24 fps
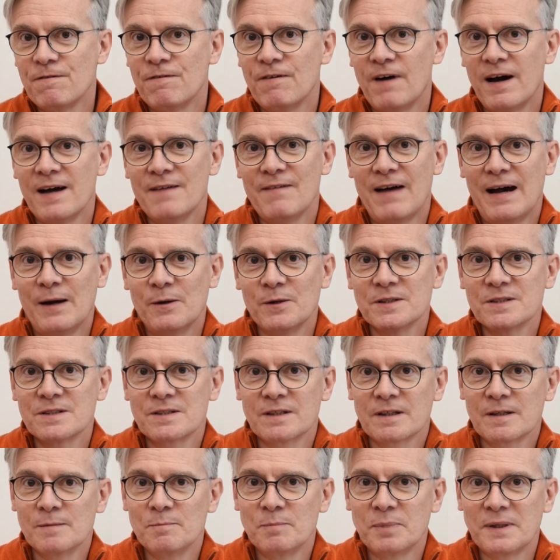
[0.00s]
5 hours
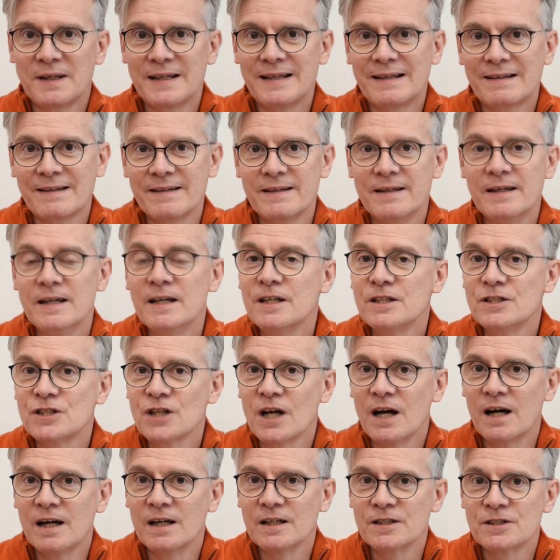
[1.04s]
to completely
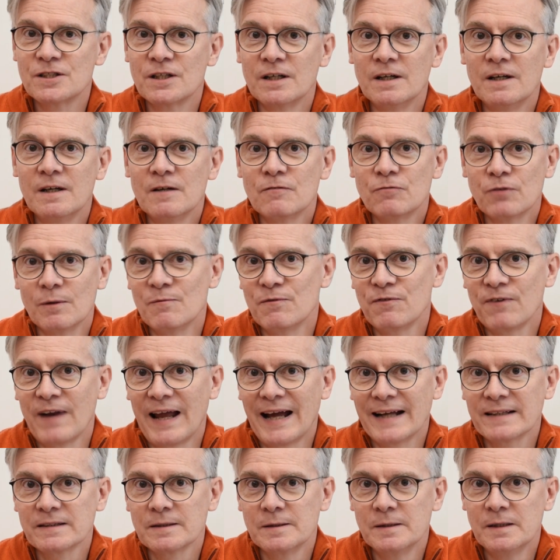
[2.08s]
charge from
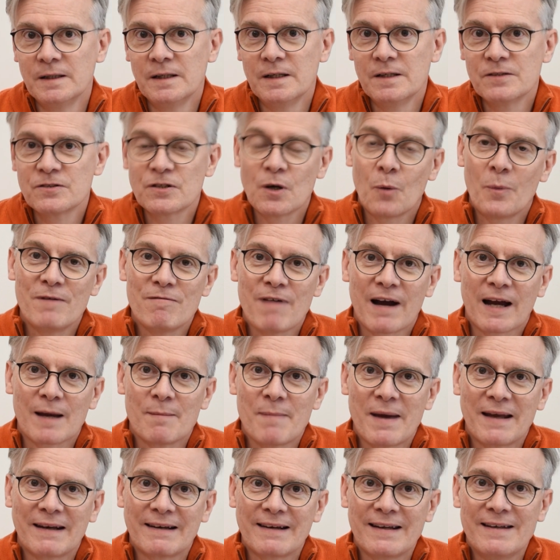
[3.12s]
flat, so we
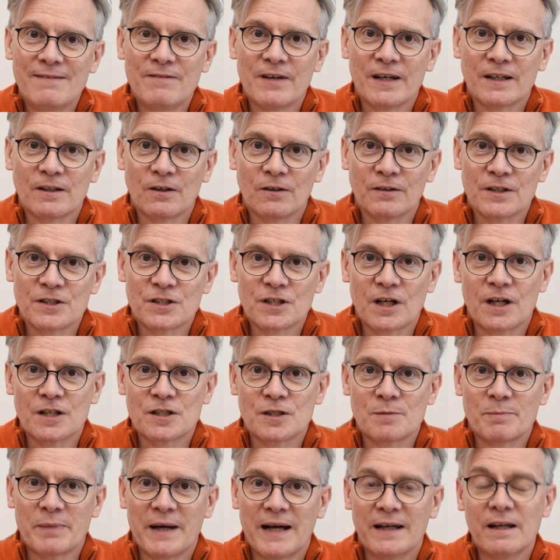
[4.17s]
recommend leaving it on the
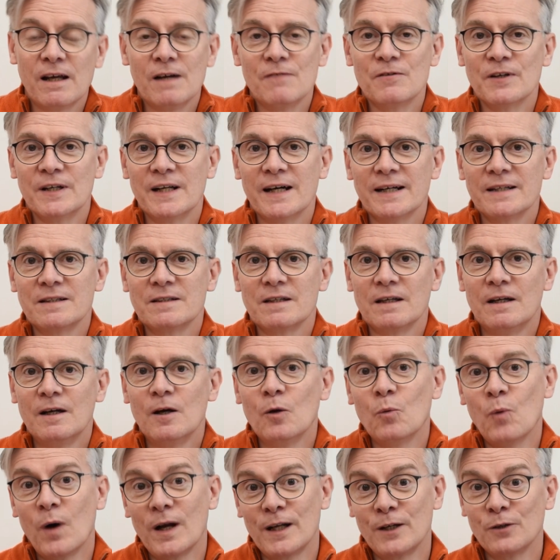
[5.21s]
charging pad overnight
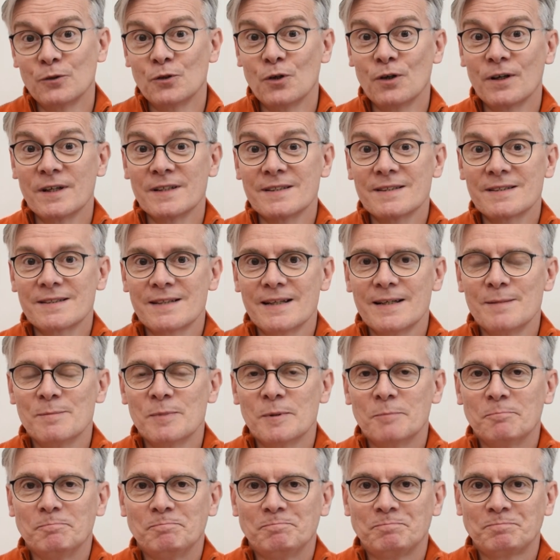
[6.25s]
while your dog is asleep.
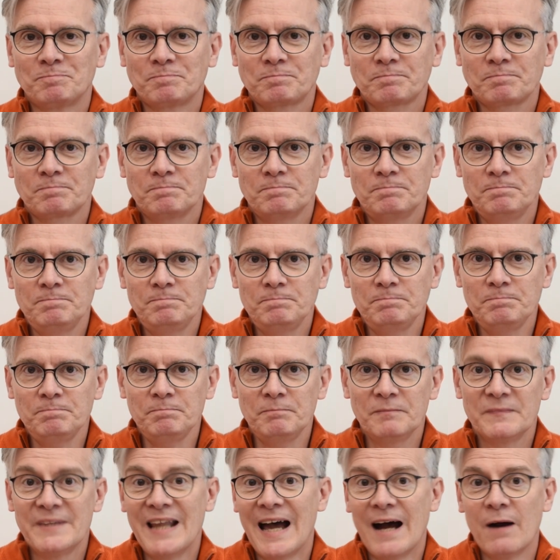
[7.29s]

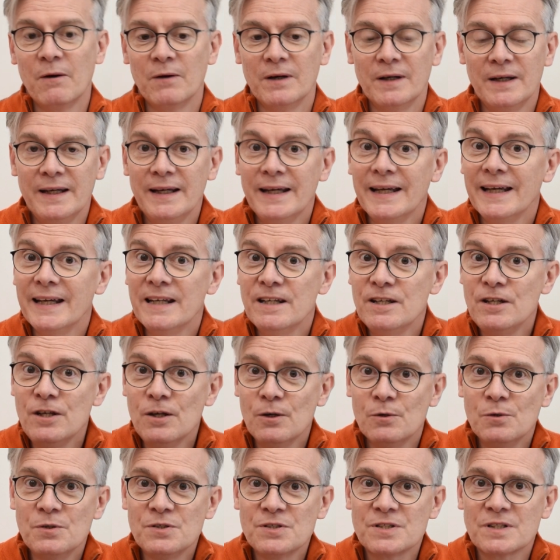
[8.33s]
Now, in
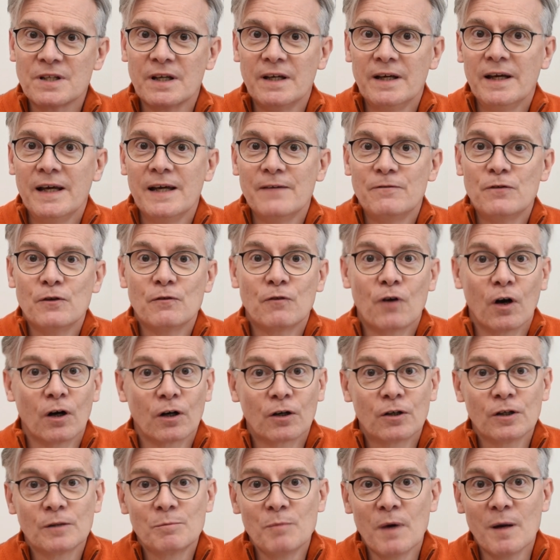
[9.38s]
use, if you've got
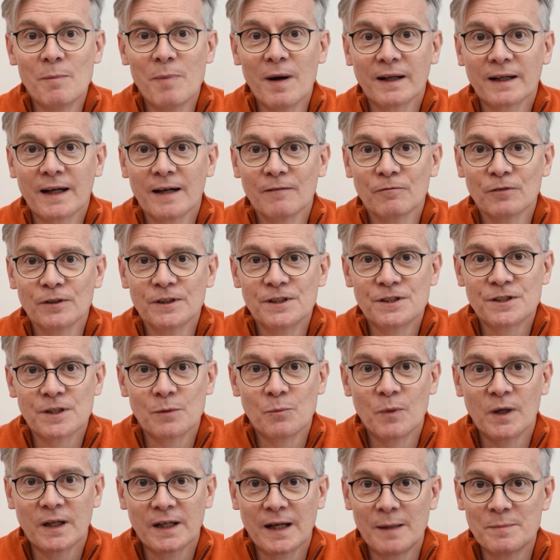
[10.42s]
good mobile coverage, and
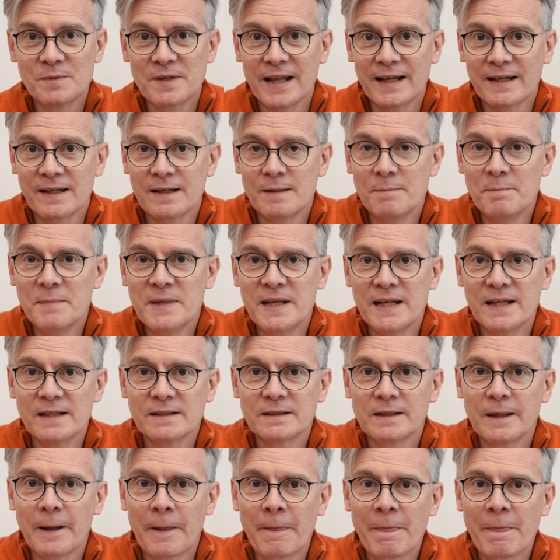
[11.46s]
we'll come to that in a minute,